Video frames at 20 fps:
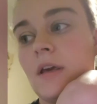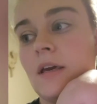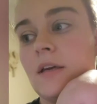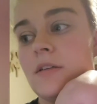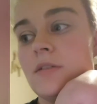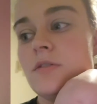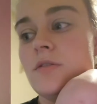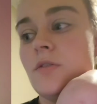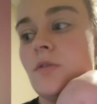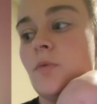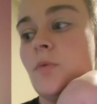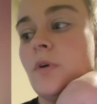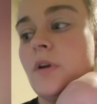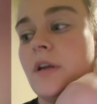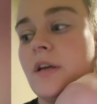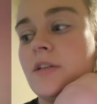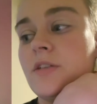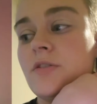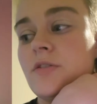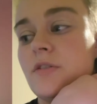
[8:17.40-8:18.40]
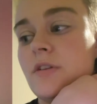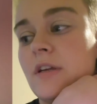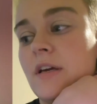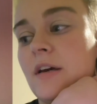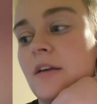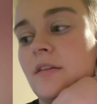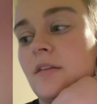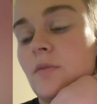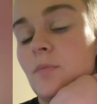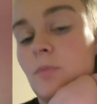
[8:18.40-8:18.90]
so what I do now
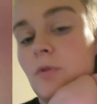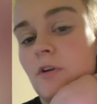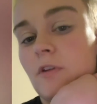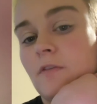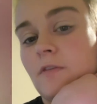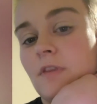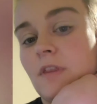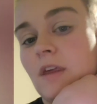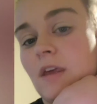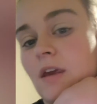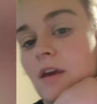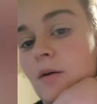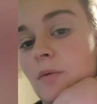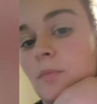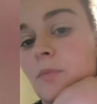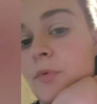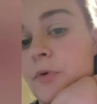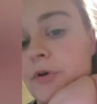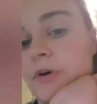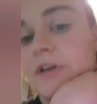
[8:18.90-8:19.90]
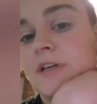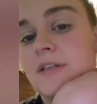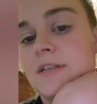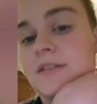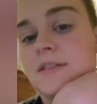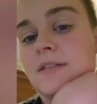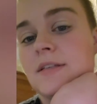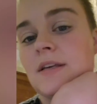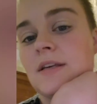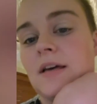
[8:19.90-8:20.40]
that Barfi
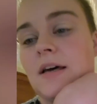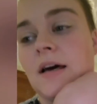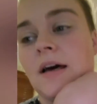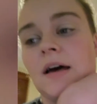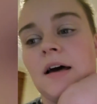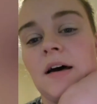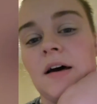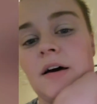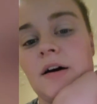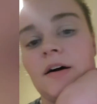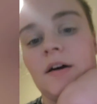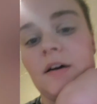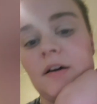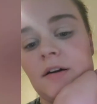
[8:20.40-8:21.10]
boys uh,